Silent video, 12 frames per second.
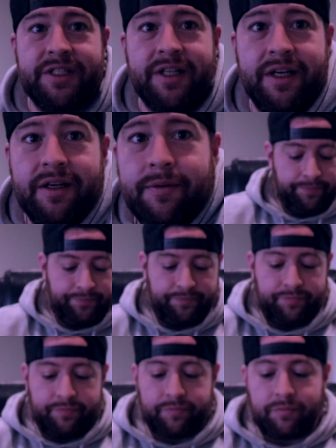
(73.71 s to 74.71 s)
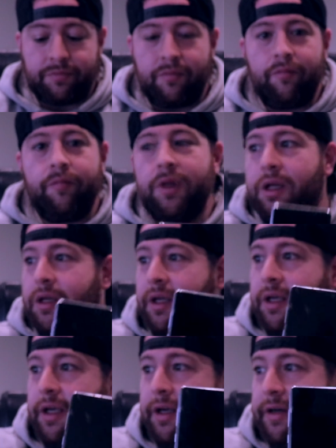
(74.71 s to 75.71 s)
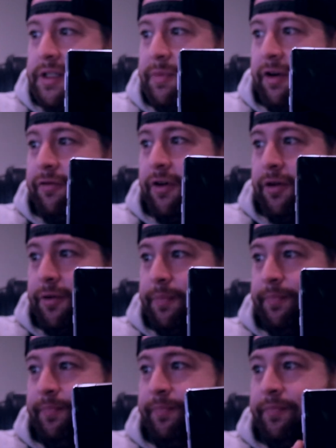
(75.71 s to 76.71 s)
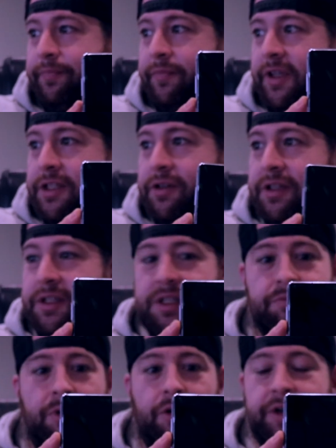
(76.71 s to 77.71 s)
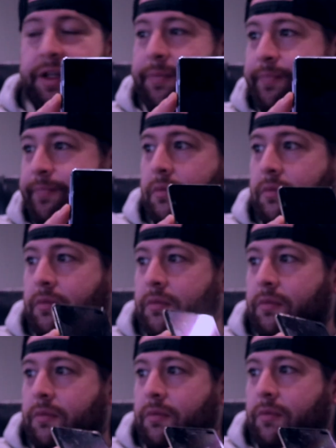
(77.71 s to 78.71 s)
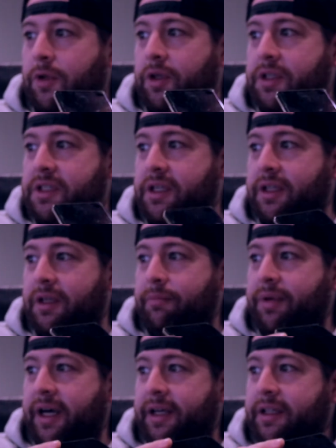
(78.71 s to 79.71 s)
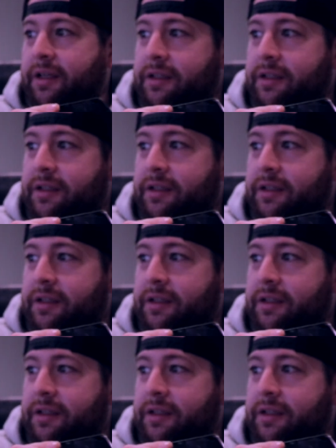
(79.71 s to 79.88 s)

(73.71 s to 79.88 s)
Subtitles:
mistake. Here is my phone. As you can see, it's broken. You can see the impact that